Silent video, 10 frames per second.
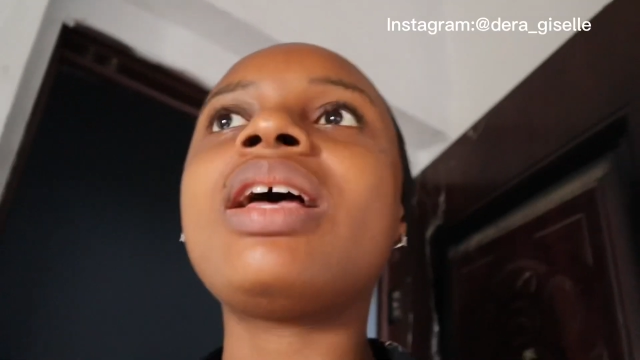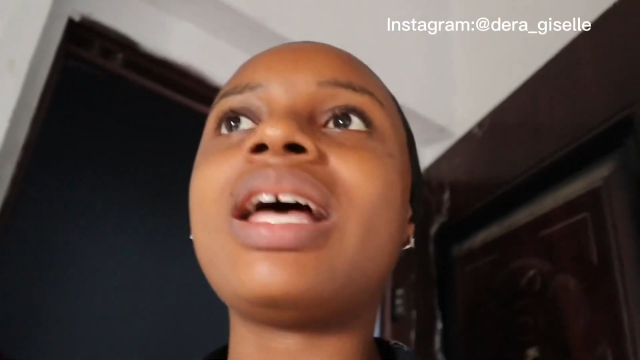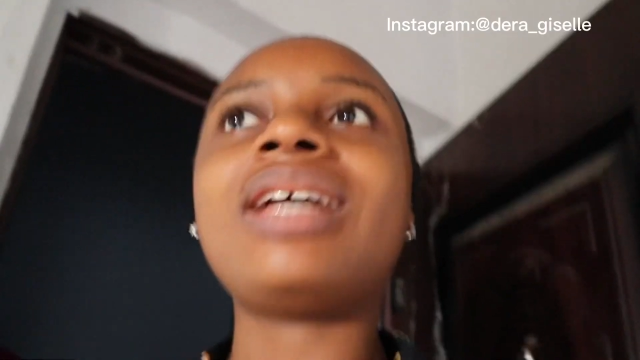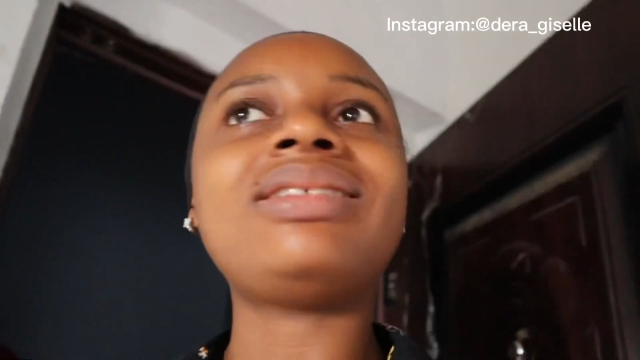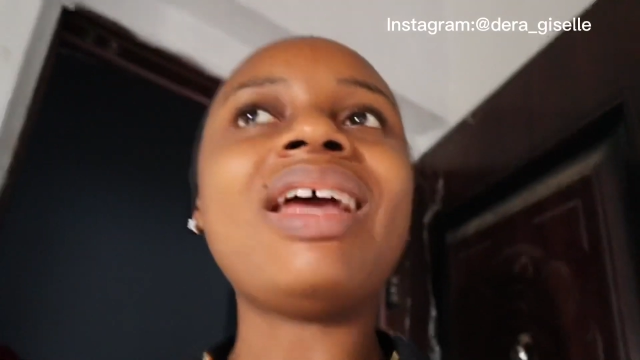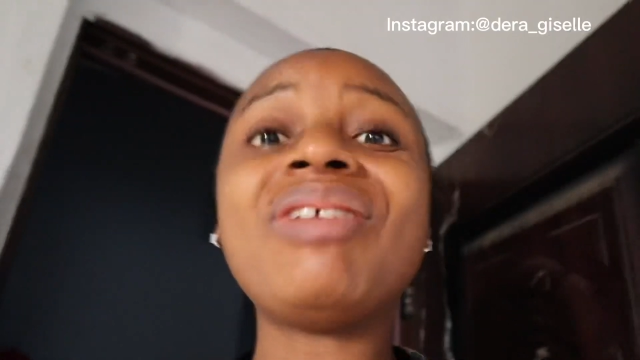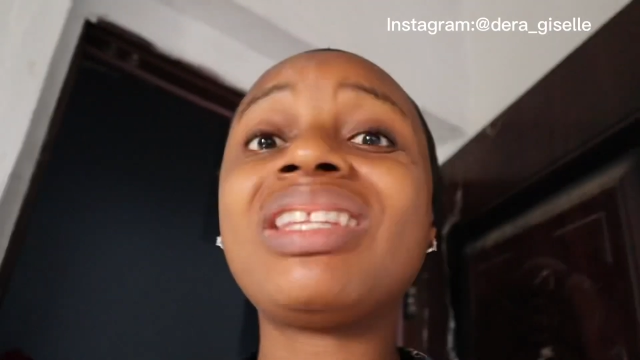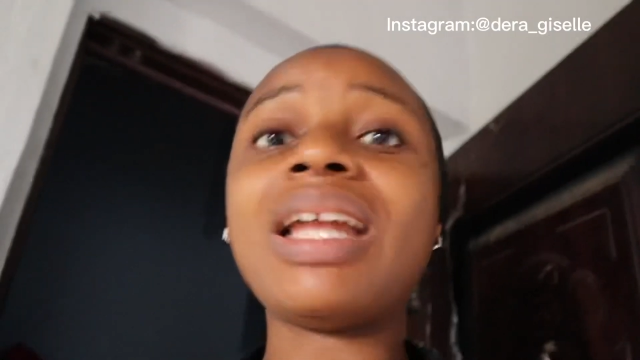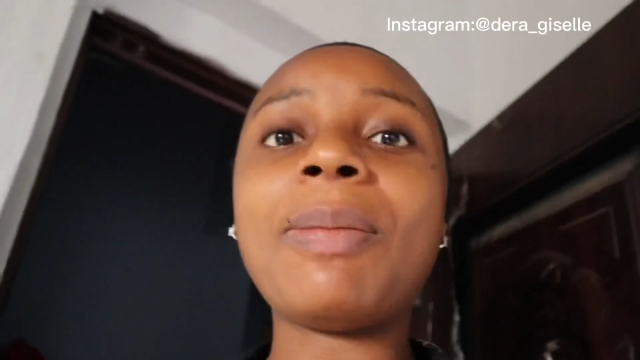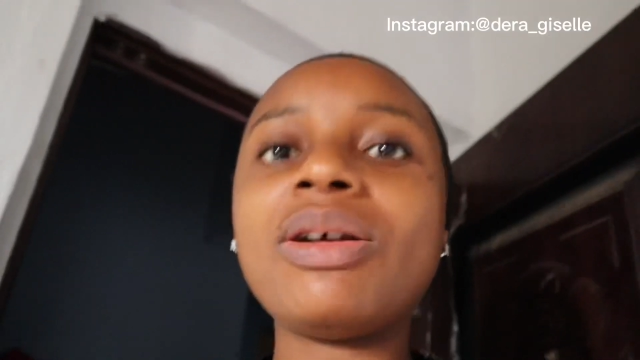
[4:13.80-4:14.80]
And
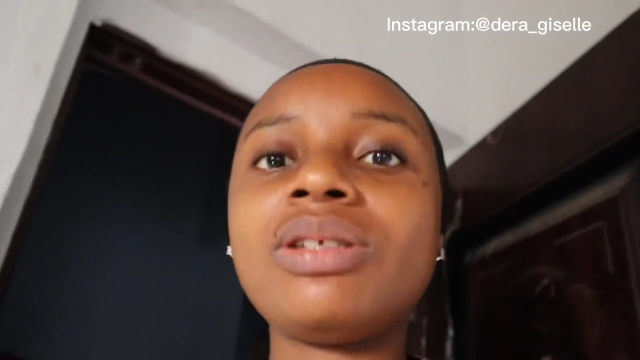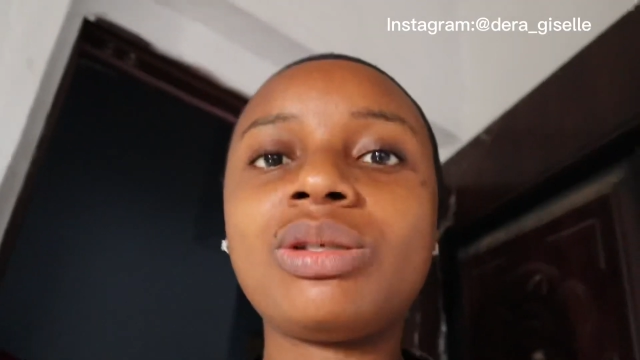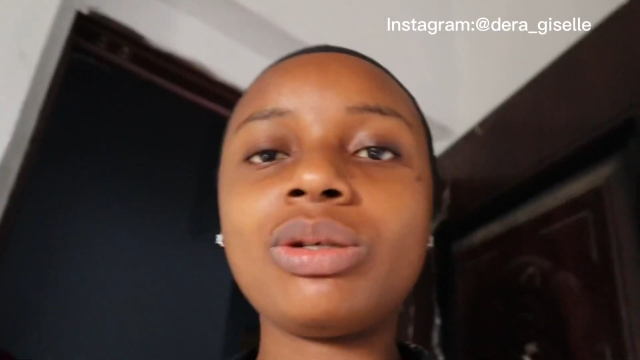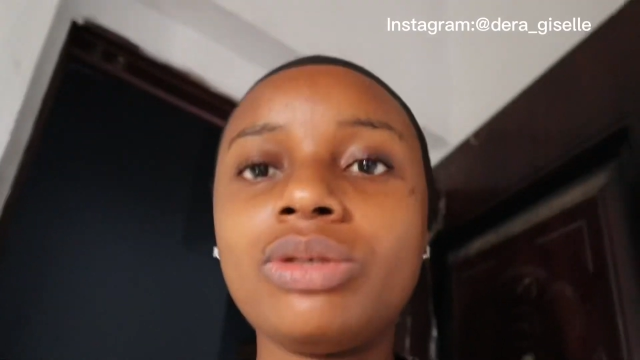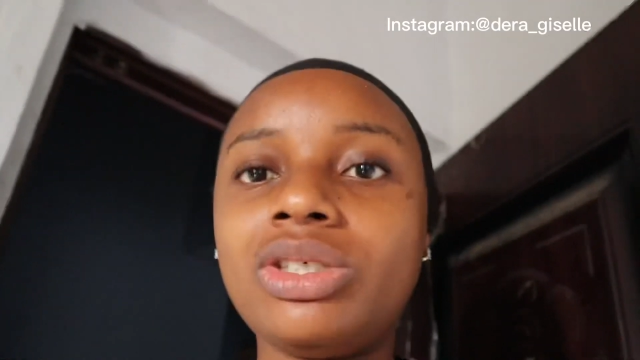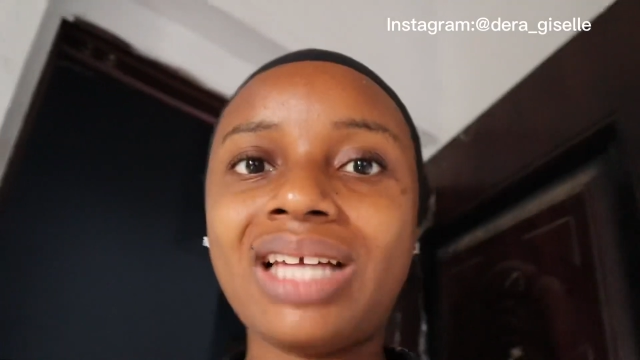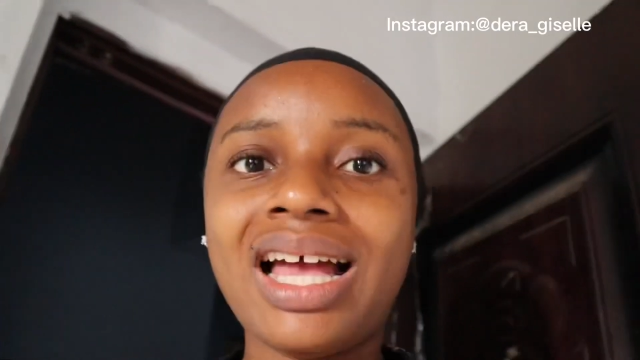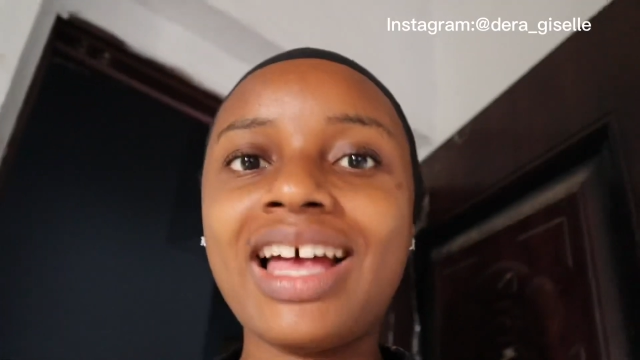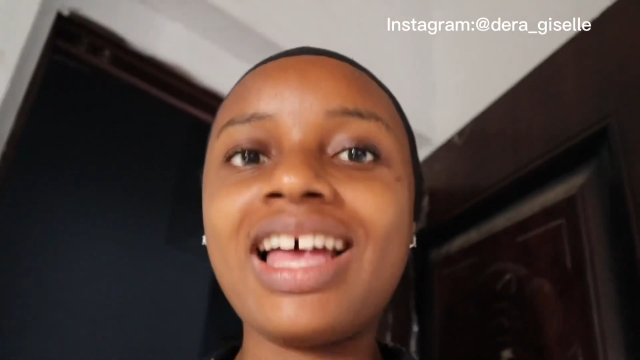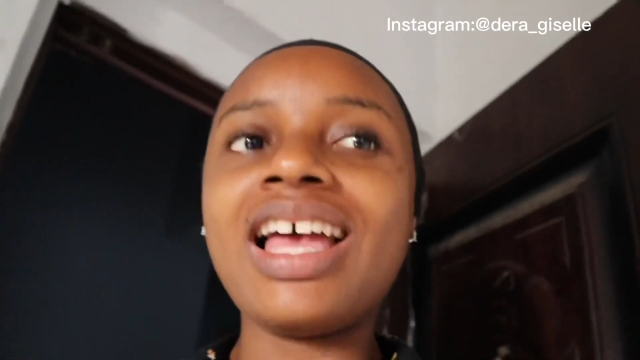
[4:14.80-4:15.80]
everything about the story,
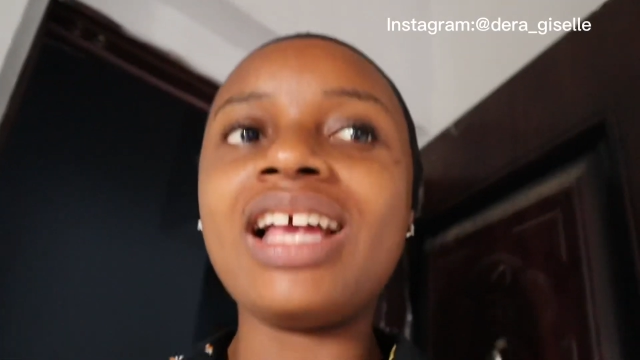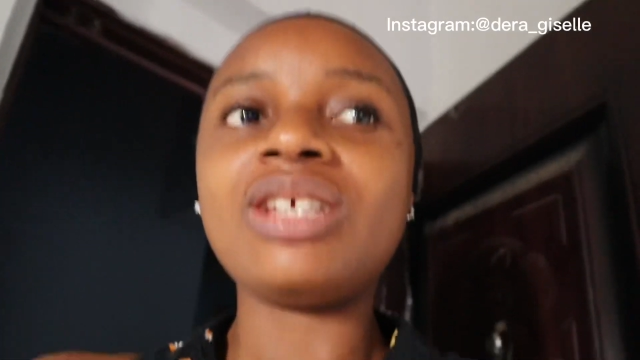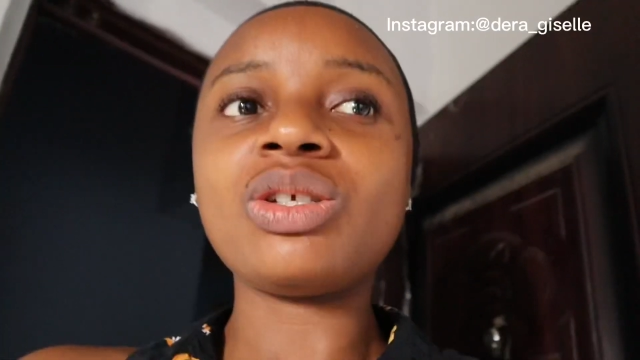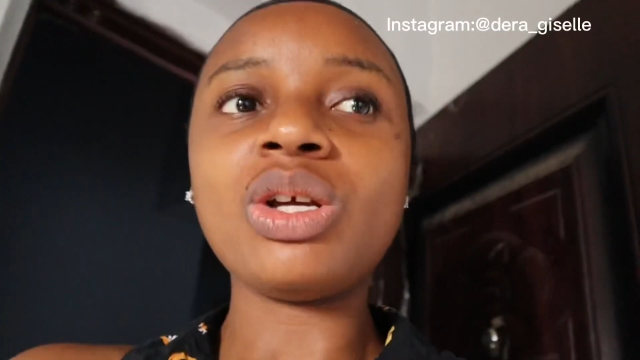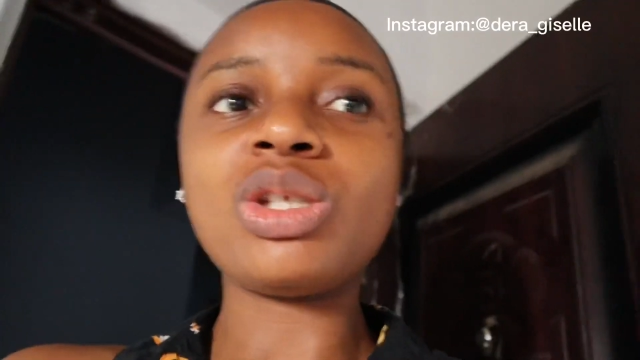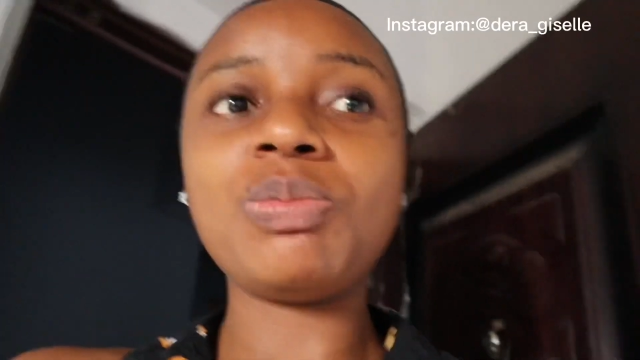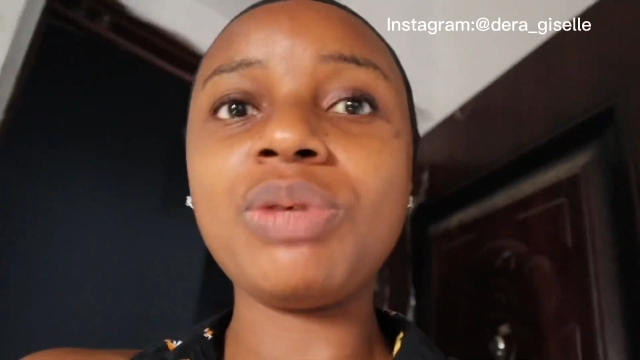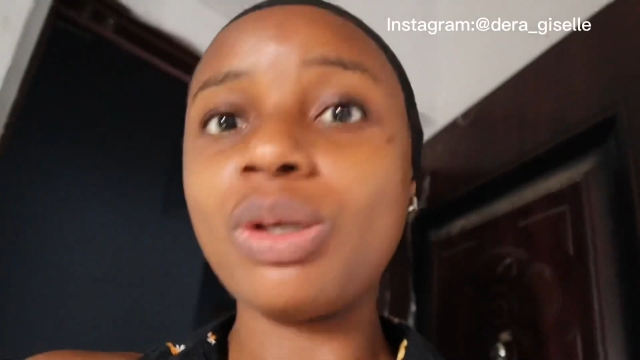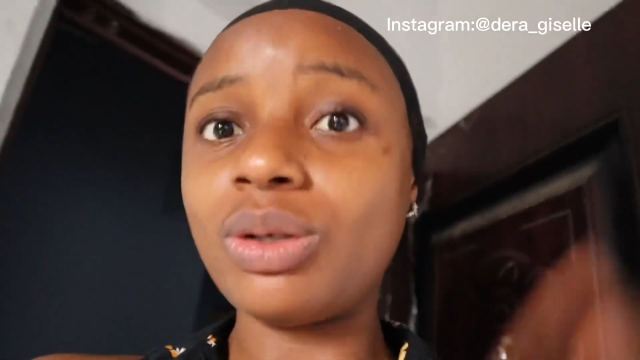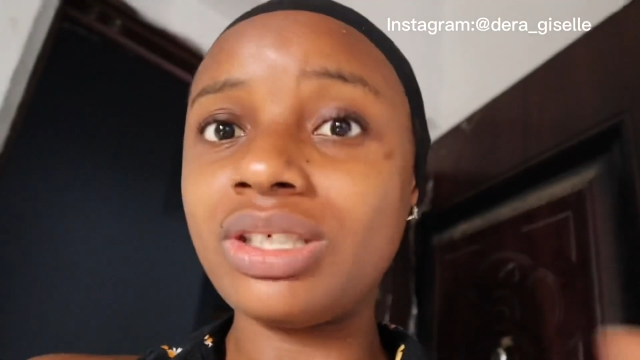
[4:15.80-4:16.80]
Sha, is going to
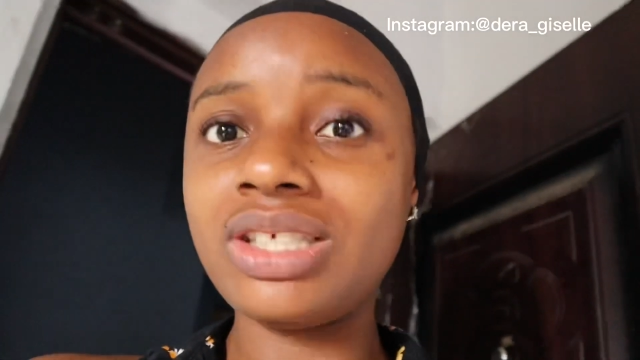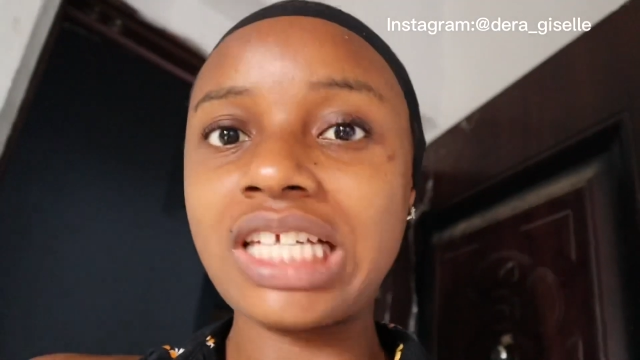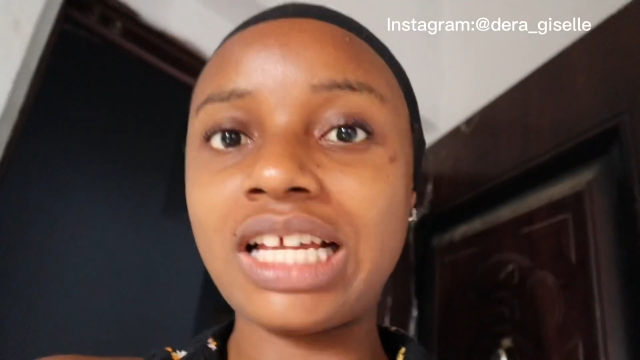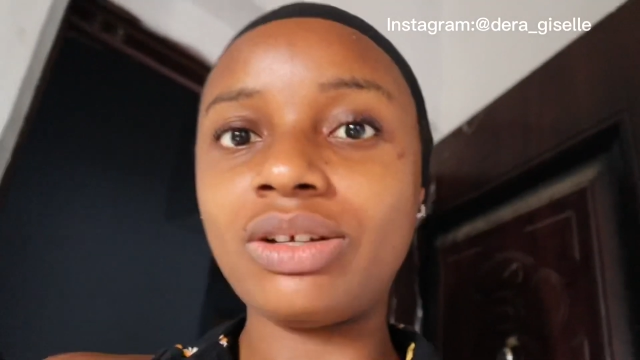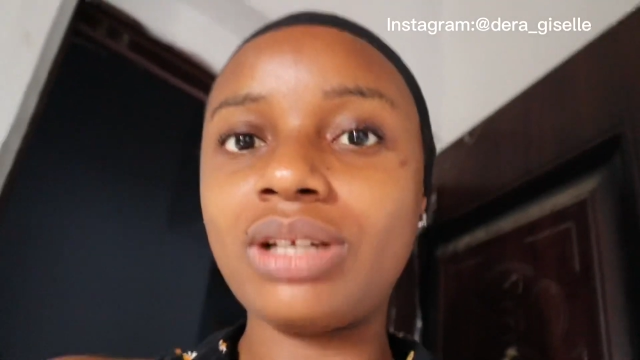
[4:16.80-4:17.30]
be on this channel.